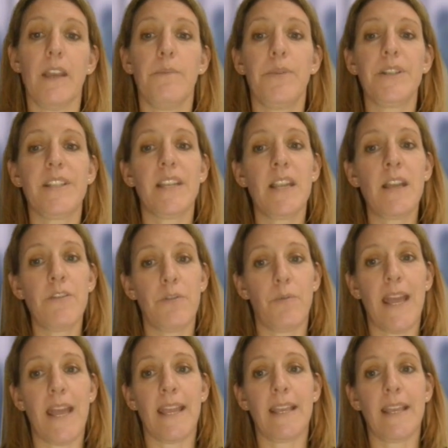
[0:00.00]
Put another
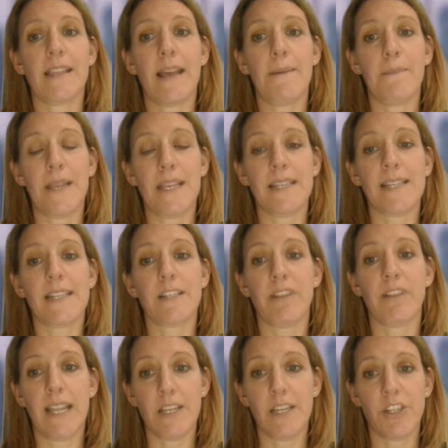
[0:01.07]
way, that means it's a
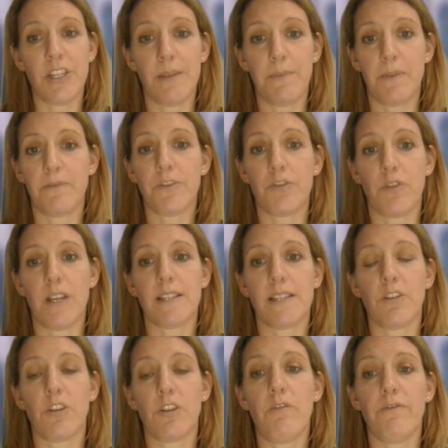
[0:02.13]
relationship of
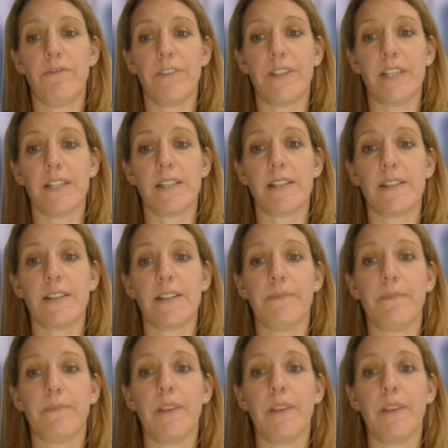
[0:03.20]
trust and confidence.